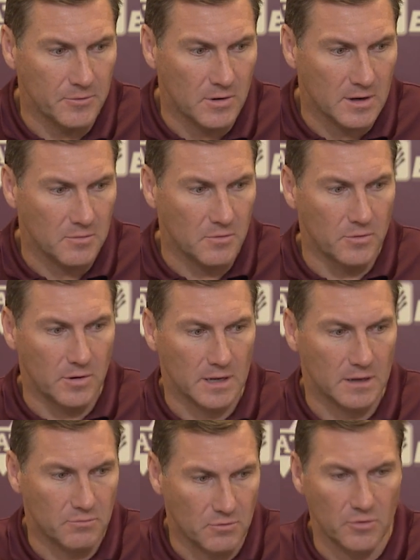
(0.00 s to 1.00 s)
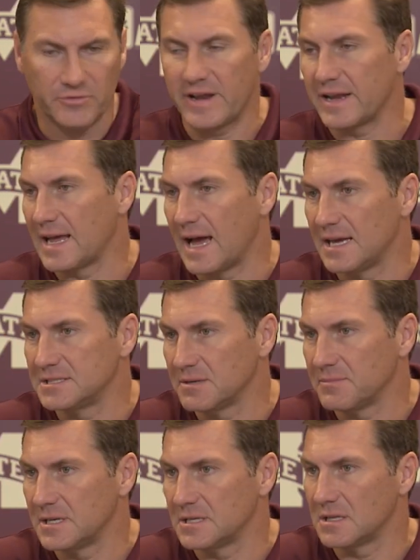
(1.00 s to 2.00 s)
we want to rotate guys.
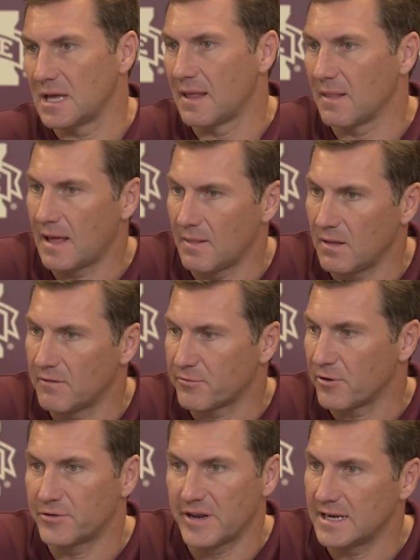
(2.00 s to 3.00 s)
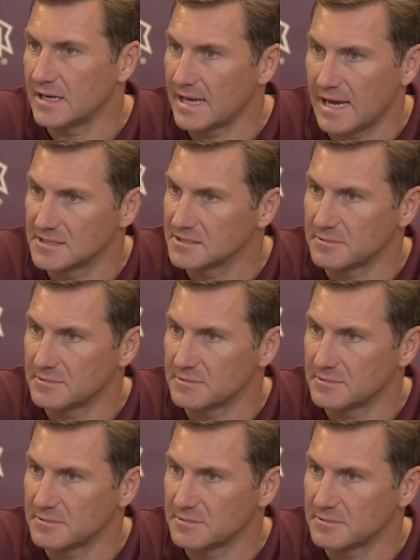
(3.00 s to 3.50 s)
I mean, I love rotating guys.